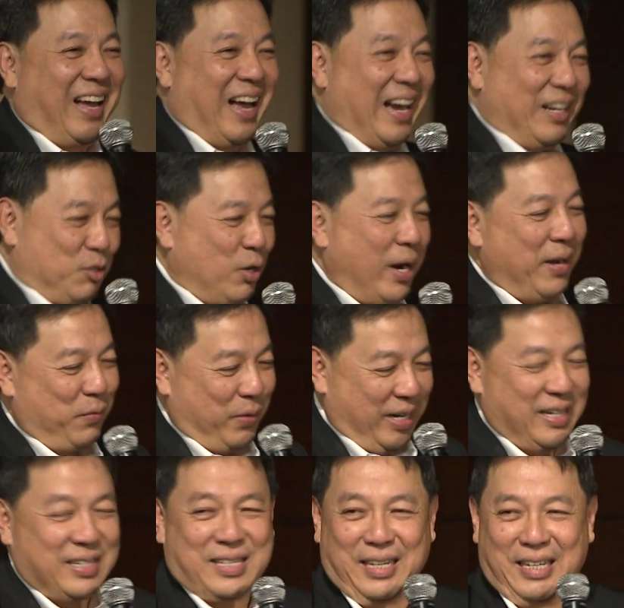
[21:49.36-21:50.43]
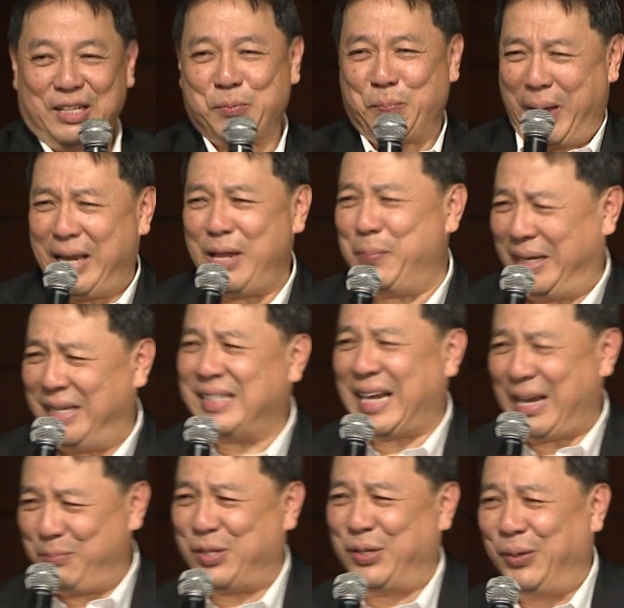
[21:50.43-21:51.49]
I tried rehearsing this many, many
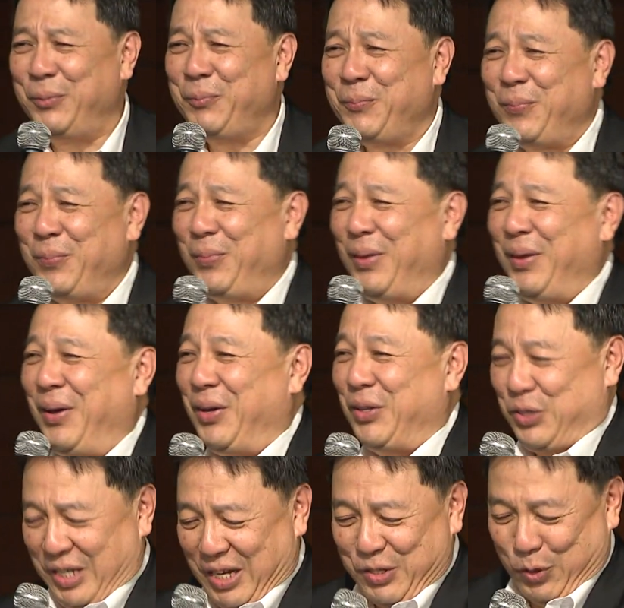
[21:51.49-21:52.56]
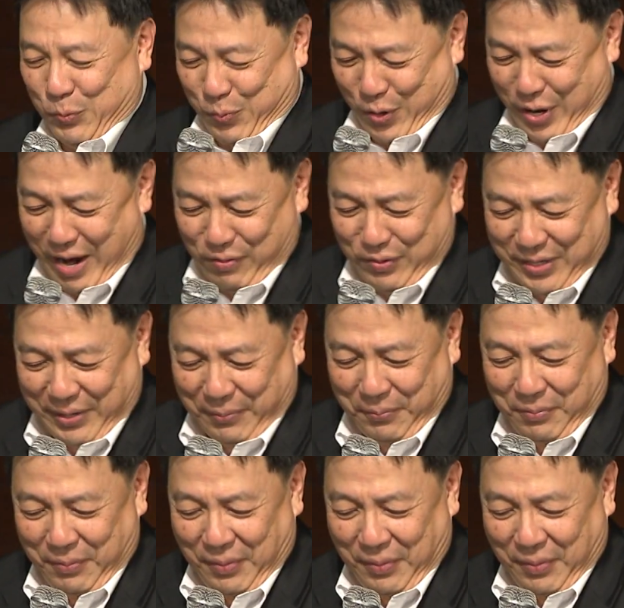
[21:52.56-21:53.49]
times, you know, just to pronounce it.